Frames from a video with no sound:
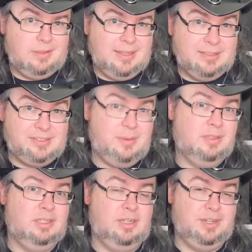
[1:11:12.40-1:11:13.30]
it's
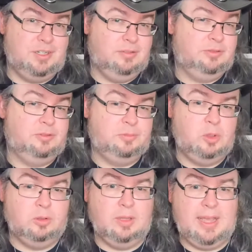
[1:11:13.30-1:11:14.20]
limited edition,
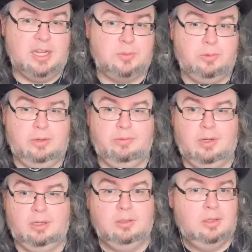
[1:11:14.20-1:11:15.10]
small-ish print
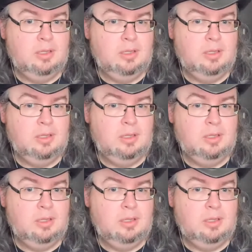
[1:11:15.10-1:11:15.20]
run.